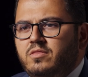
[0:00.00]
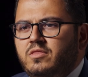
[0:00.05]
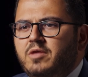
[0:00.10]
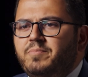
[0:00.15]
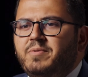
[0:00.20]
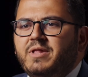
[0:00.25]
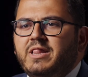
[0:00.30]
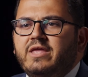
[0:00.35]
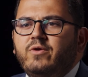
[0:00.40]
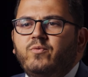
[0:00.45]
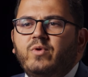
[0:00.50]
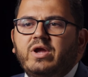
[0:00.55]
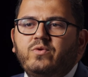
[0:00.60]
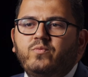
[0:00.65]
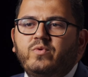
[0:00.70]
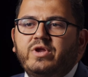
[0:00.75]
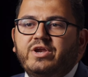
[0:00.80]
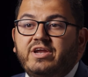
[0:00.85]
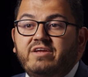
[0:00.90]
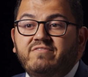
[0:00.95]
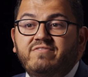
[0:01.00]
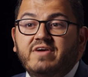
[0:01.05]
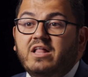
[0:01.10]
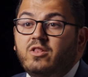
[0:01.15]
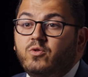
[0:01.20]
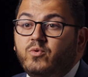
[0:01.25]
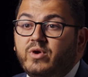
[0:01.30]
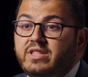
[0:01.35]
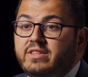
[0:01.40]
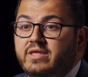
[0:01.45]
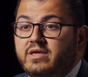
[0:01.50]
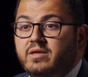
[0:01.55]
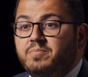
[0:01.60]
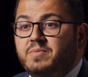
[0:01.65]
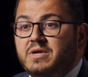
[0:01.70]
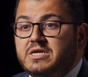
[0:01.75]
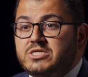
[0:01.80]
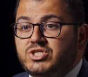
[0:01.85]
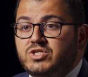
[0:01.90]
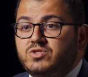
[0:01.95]
Typically, when we're evaluating a
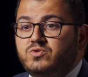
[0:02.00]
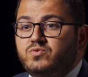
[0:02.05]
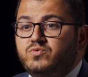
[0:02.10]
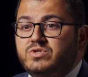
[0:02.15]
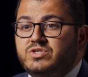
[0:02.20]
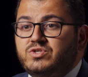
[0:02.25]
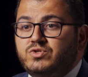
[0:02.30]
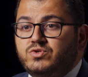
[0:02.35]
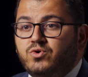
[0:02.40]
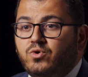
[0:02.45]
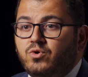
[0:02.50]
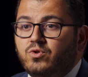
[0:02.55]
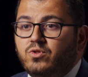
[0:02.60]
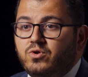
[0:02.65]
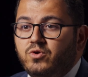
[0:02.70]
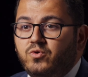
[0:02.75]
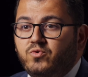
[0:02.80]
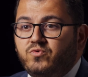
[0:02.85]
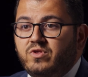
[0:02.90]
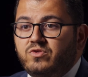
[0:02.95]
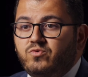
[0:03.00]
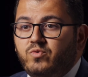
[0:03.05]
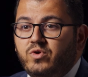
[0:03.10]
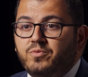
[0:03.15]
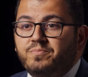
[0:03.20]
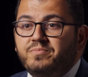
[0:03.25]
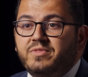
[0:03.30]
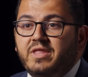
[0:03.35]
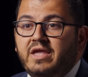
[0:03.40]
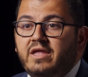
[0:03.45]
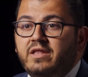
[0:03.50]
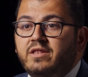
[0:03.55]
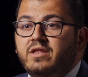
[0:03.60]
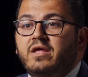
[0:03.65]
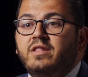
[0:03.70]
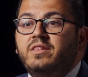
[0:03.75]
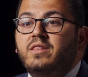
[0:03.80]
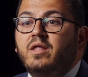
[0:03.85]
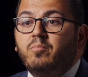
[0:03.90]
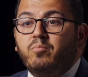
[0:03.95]
patient with scoliosis, we obtain
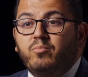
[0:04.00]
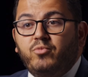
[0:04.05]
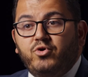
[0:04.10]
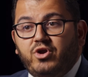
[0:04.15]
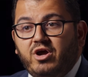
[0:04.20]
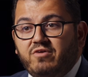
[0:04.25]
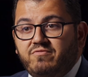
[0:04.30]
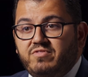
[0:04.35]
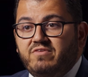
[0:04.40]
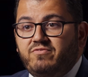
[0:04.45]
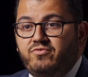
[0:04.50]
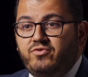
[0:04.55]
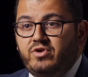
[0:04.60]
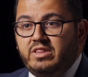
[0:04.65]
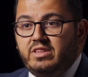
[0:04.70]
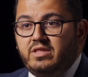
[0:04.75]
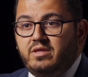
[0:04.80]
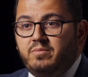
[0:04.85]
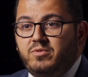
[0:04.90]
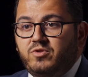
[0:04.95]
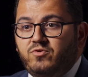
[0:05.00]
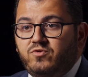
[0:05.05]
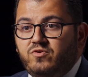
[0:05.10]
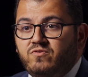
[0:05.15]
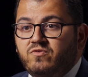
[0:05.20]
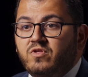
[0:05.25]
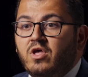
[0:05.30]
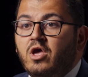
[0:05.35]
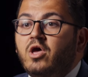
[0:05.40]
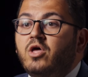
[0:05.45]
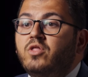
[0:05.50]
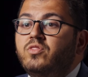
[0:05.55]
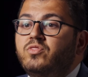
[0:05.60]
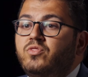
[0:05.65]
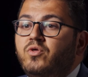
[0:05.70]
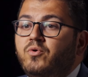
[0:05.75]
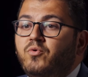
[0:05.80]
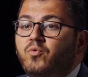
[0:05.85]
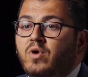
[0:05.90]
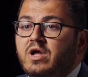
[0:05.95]
a number of different images.
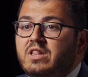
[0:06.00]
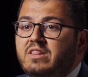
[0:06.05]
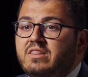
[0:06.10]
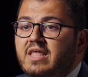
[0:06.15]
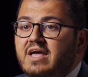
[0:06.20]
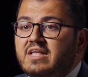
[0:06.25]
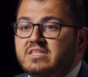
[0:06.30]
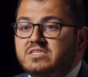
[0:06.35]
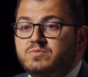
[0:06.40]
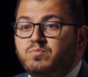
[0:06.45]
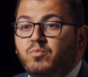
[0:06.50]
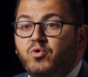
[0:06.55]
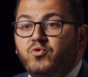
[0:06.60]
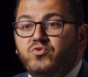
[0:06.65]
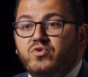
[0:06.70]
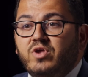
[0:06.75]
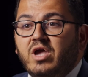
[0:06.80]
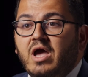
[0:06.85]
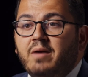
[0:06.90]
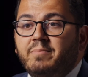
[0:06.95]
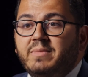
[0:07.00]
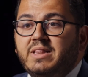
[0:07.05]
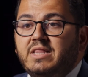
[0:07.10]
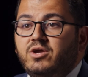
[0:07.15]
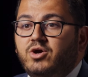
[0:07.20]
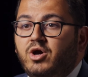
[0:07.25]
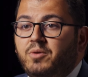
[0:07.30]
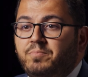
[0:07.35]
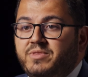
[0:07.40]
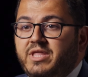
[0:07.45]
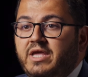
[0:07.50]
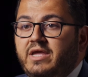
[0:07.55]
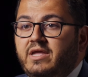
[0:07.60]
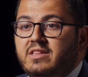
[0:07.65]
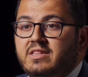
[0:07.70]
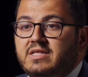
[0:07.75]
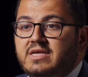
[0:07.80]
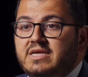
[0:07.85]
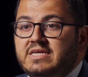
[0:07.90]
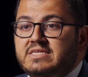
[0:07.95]
The one that's most commonly
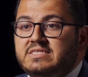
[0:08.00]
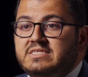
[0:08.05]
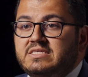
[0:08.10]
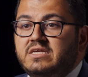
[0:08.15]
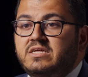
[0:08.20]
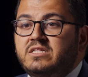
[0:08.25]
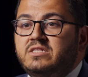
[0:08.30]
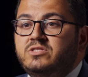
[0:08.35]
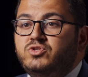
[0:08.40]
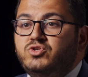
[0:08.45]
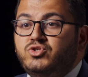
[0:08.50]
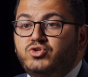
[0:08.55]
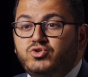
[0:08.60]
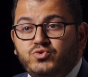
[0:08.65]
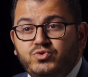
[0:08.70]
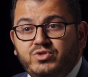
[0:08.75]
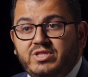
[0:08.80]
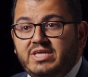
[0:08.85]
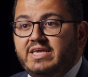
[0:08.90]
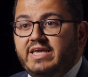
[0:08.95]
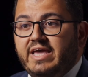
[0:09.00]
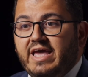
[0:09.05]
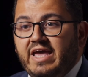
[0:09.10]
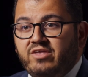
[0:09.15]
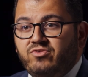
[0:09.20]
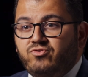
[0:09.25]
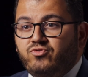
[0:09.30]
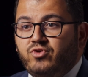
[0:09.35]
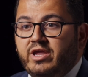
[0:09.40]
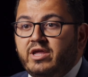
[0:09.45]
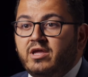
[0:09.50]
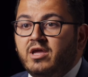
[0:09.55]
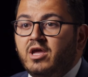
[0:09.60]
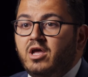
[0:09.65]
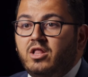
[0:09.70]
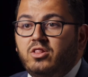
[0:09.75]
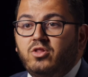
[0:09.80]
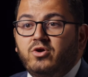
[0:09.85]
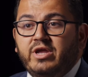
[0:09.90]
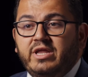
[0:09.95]
obtained is a 2D x-ray
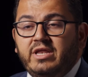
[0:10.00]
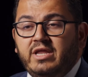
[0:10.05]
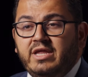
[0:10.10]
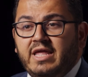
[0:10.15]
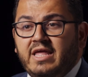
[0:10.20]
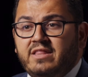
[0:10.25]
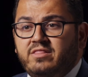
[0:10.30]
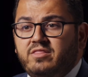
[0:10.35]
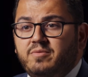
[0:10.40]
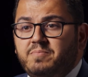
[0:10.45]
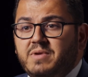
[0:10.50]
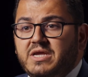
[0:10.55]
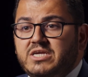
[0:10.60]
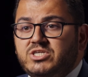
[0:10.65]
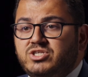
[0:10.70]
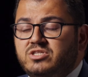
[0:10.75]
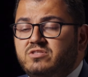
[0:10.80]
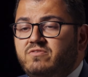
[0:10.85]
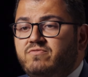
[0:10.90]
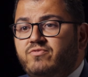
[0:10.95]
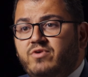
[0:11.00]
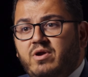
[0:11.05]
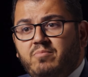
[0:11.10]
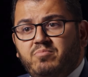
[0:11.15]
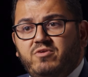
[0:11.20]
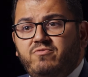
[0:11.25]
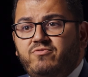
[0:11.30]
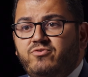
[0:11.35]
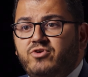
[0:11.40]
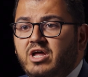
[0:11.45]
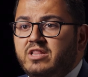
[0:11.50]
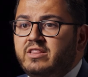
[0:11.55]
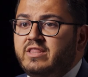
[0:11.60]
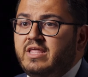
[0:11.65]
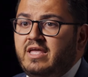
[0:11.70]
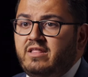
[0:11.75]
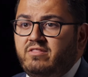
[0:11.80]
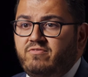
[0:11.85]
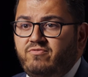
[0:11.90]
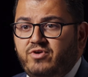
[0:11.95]
looking at the patient from the front
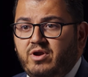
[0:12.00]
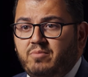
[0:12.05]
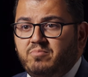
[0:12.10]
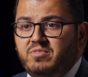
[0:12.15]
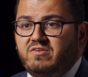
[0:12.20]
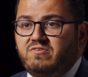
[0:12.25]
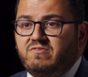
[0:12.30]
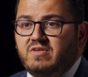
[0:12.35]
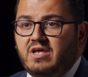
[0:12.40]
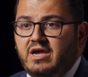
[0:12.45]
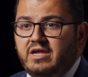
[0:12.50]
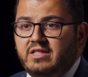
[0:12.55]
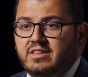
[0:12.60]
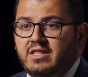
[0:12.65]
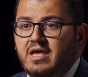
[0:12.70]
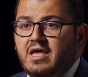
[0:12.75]
and from the side.